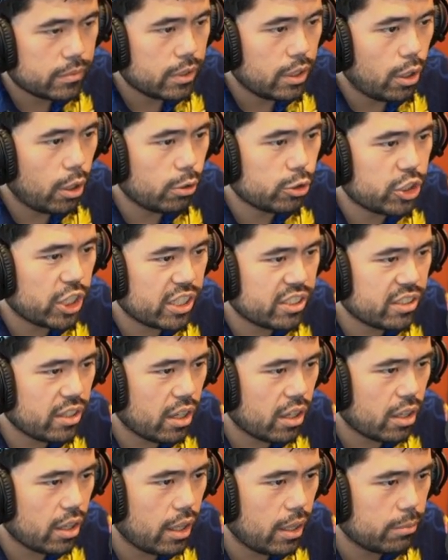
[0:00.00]
Oh,
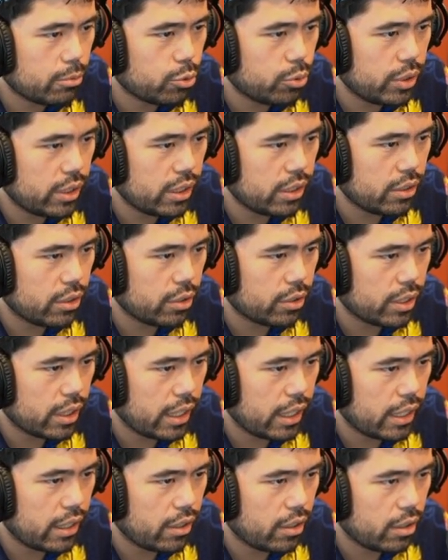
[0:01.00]
chess.com tweeted.
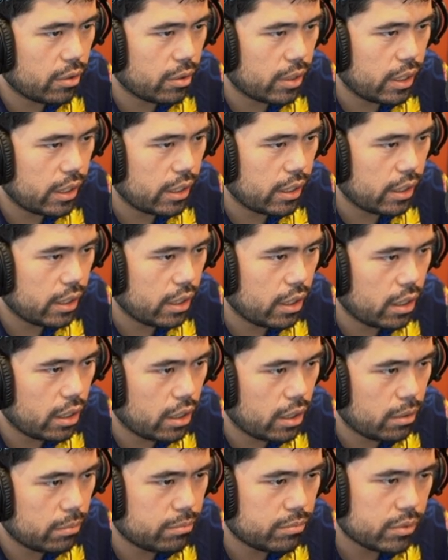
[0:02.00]
Okay, all right.
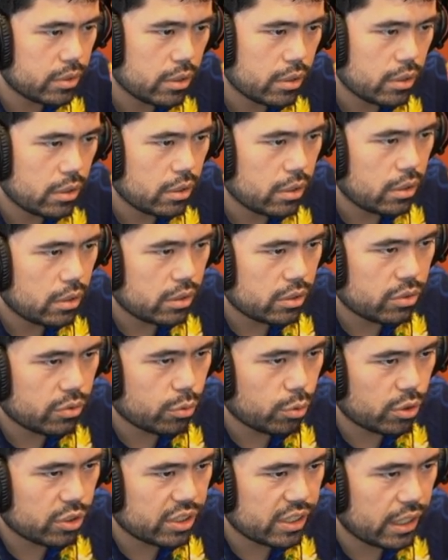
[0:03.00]
It's of
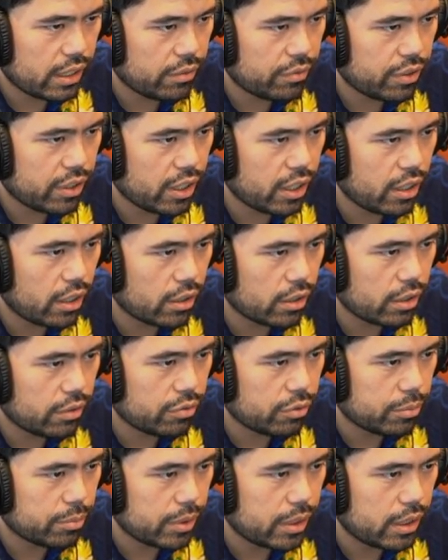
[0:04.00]
course getting very ugly
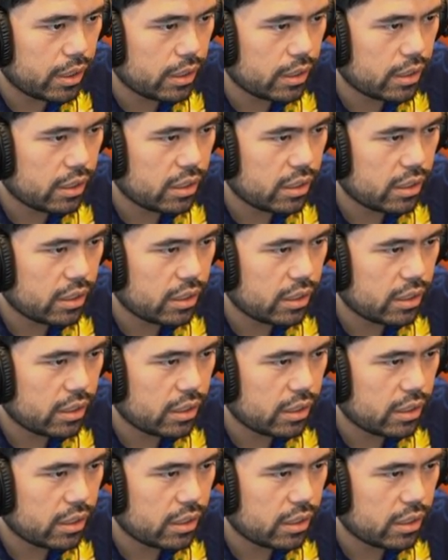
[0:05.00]
for me.